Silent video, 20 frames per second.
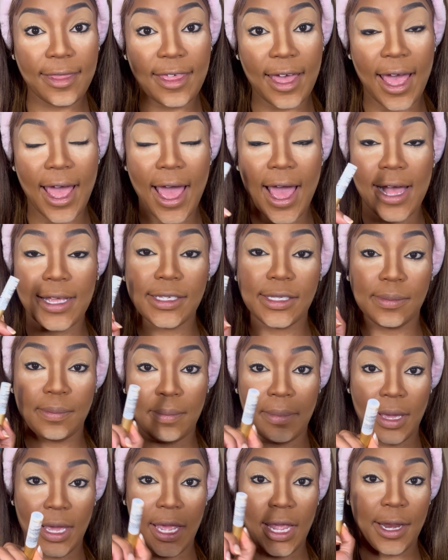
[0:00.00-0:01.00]
that has
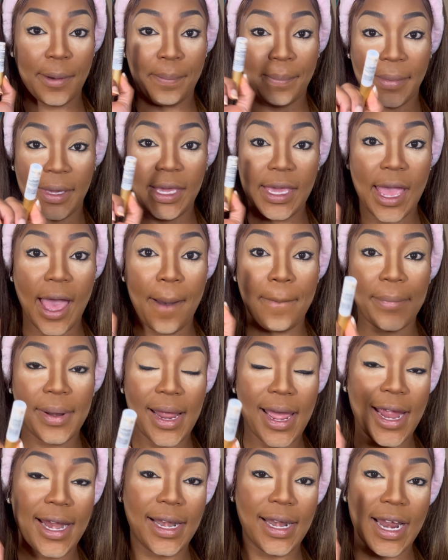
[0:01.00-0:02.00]
made me applying